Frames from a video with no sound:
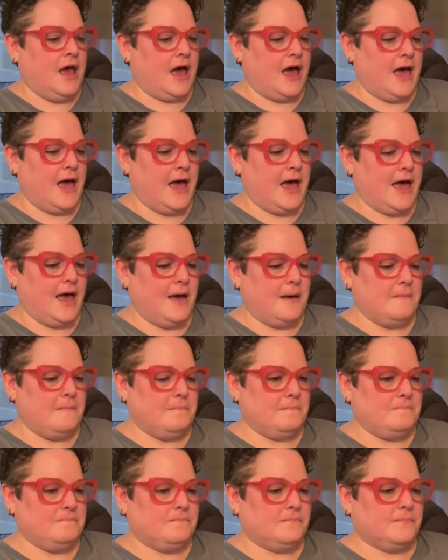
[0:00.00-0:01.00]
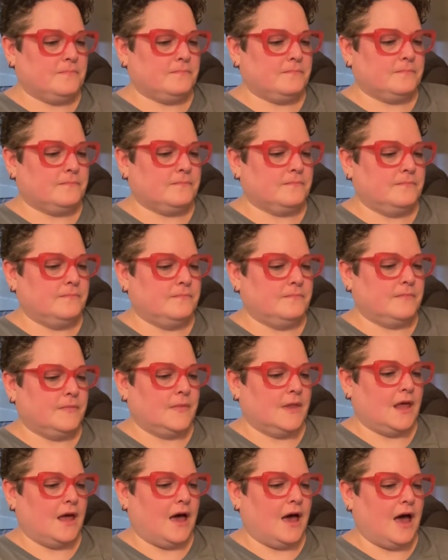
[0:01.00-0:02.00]
Um,
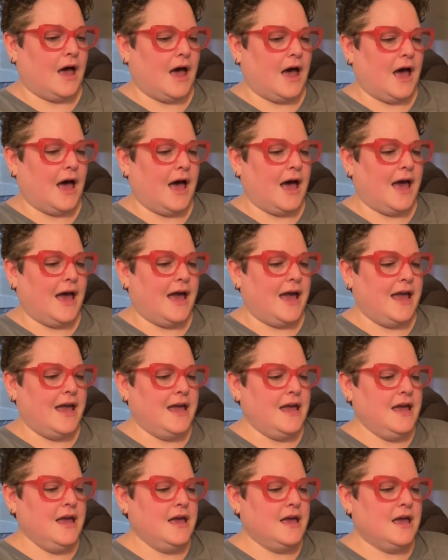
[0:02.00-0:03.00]
I